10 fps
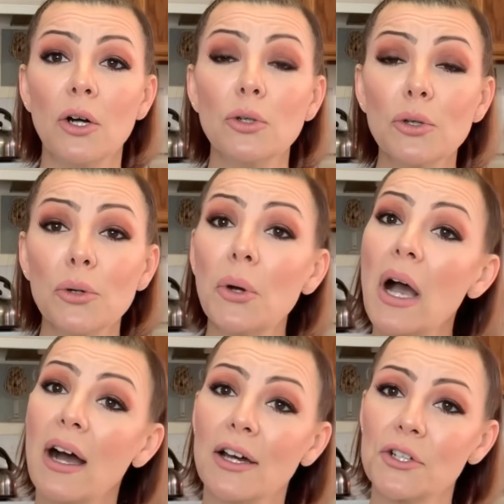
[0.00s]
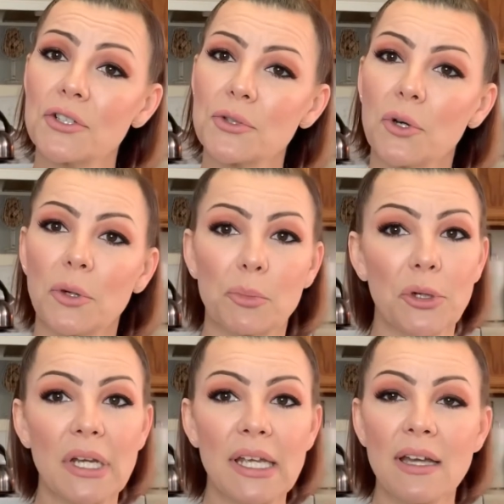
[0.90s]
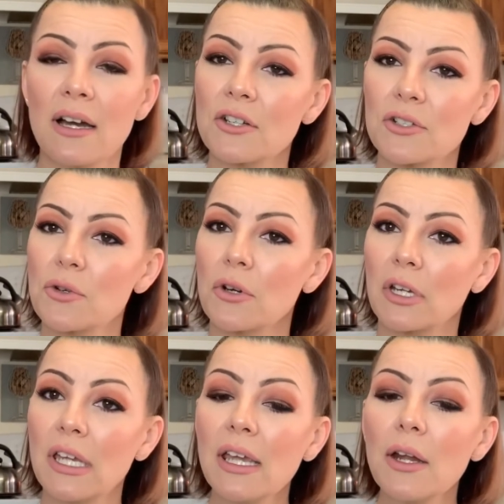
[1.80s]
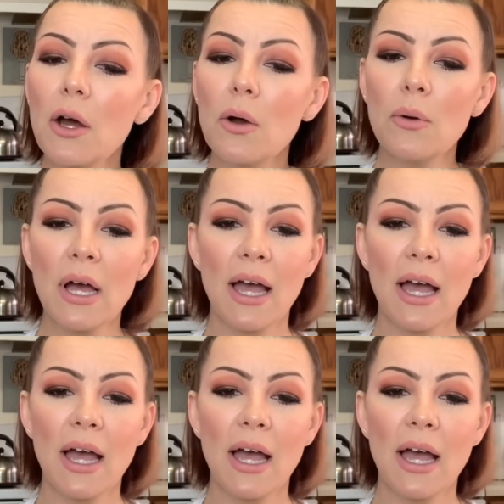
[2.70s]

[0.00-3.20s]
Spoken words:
oo_pretty_keto.